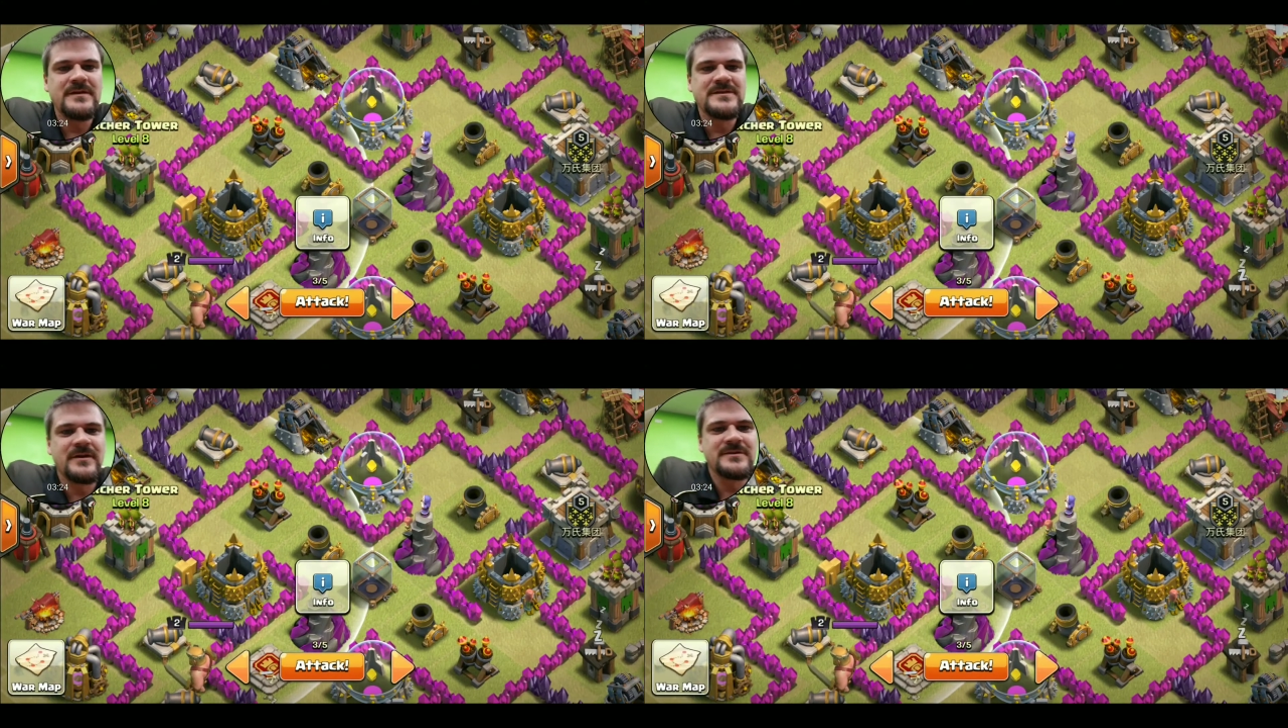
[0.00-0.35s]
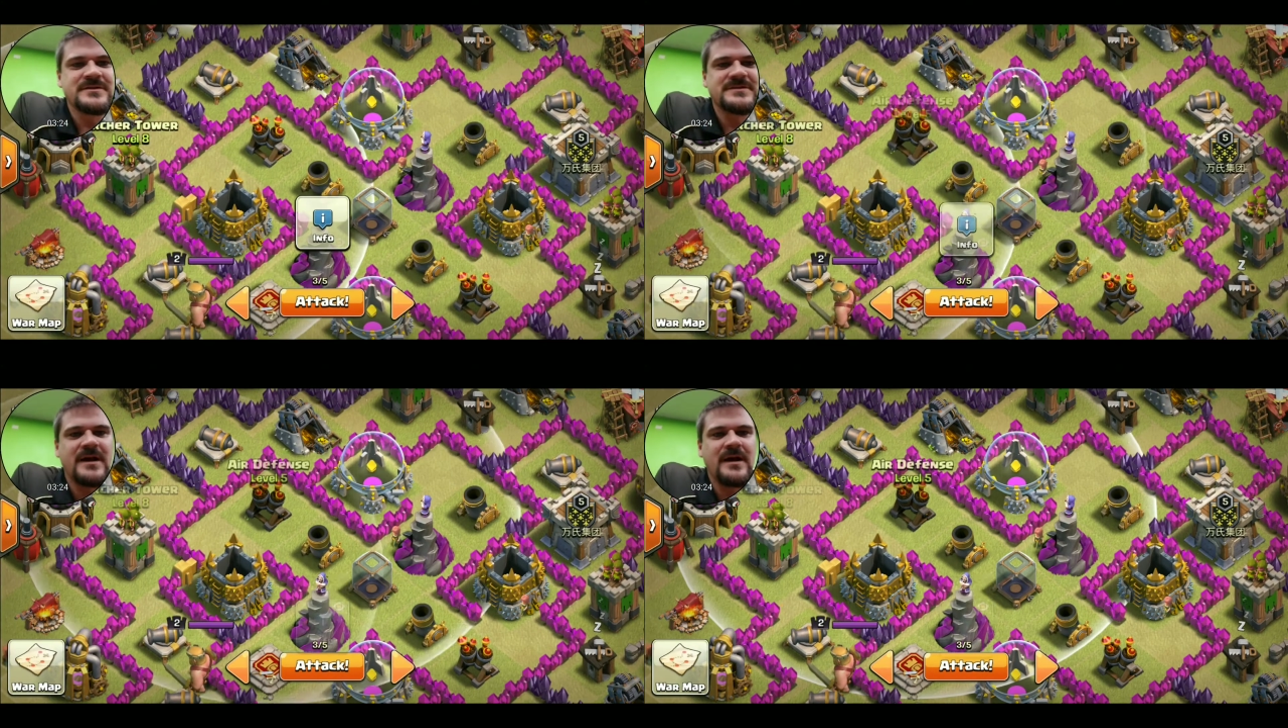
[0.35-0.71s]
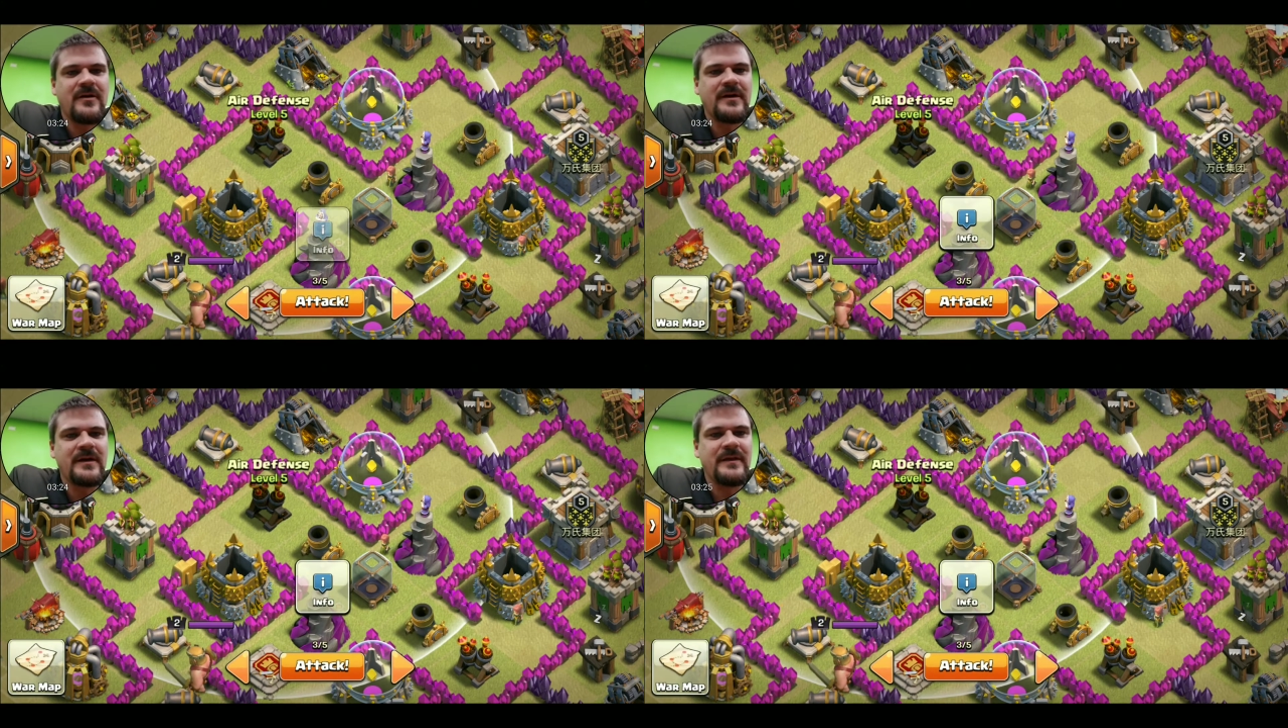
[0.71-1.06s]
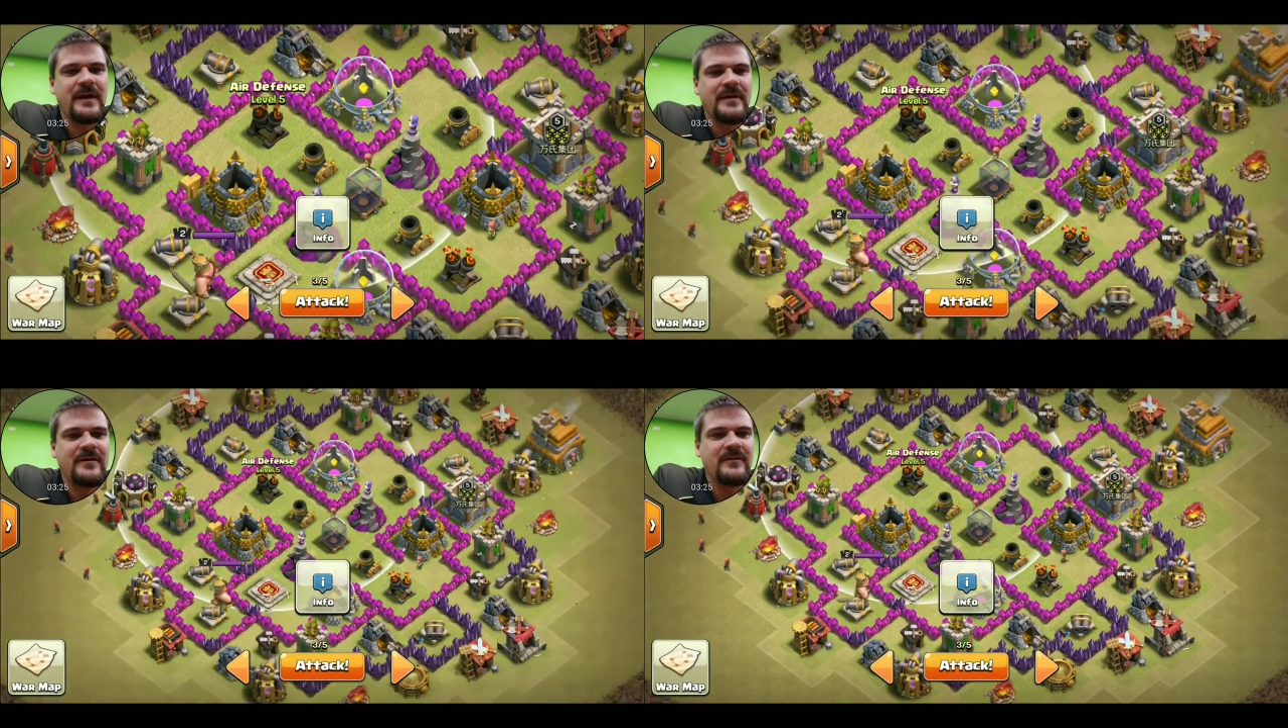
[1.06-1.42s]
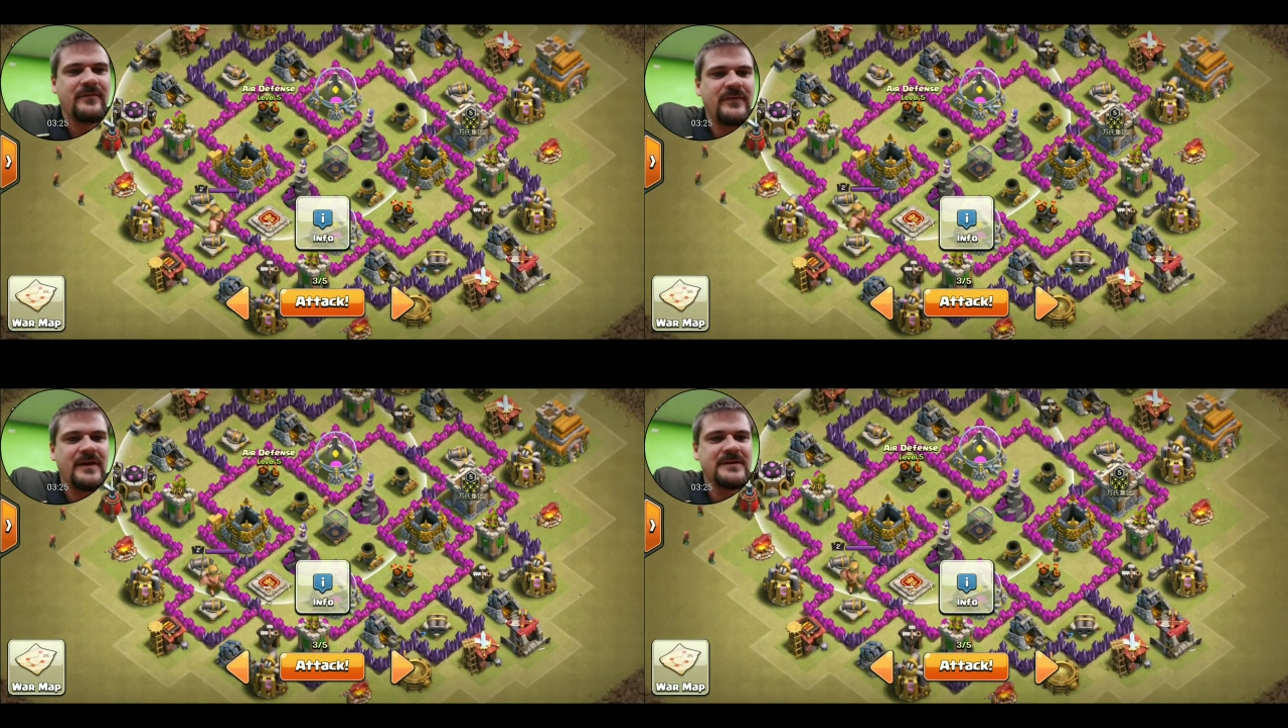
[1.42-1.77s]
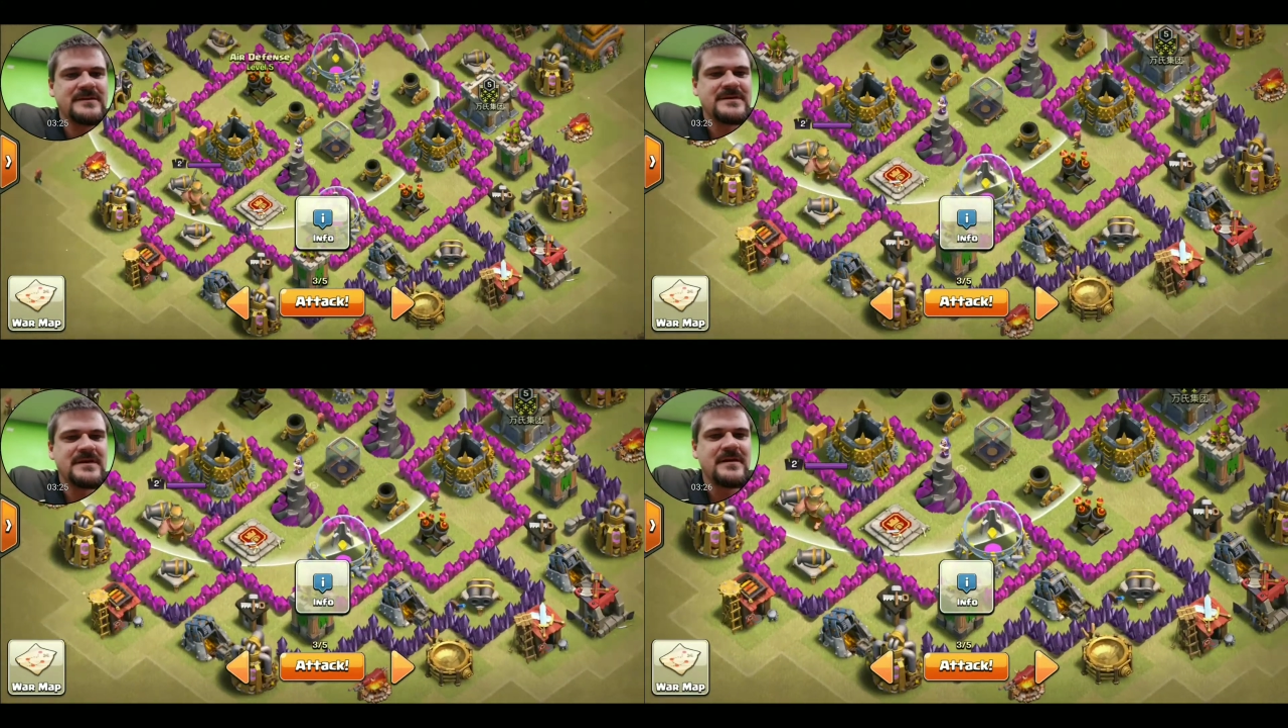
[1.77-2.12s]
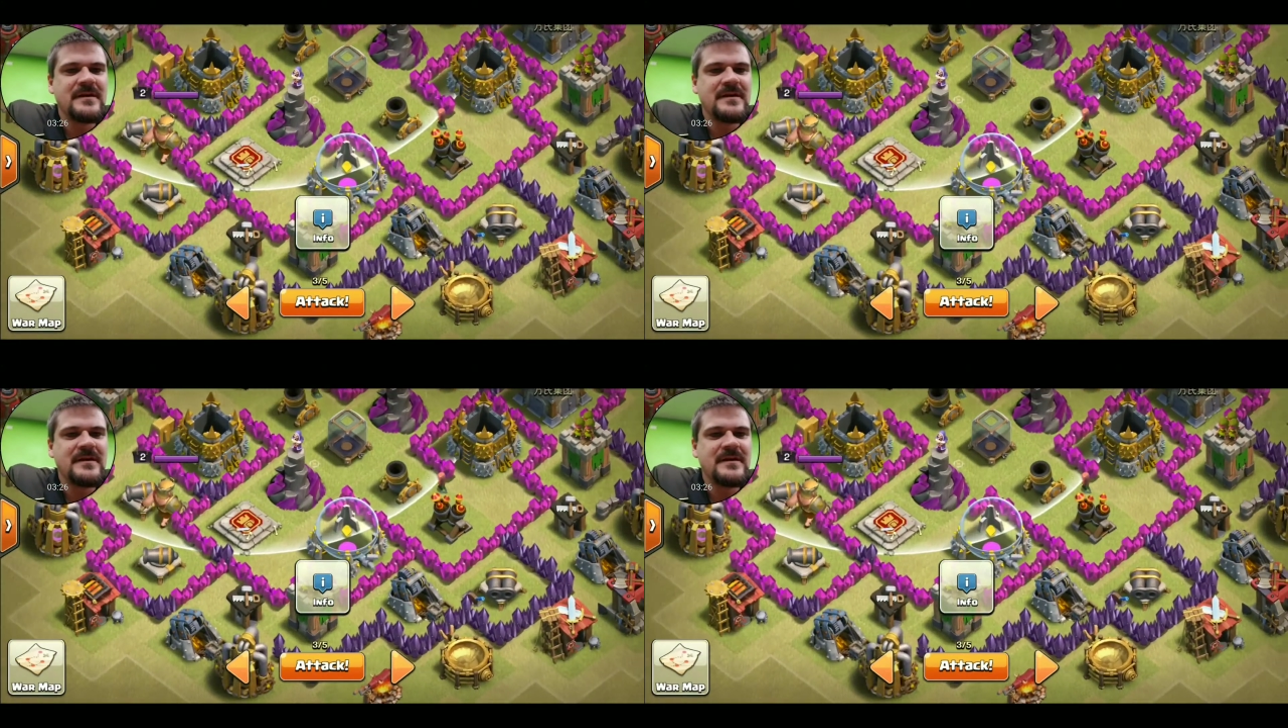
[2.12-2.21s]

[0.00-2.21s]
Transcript: this archer tower and that air defense.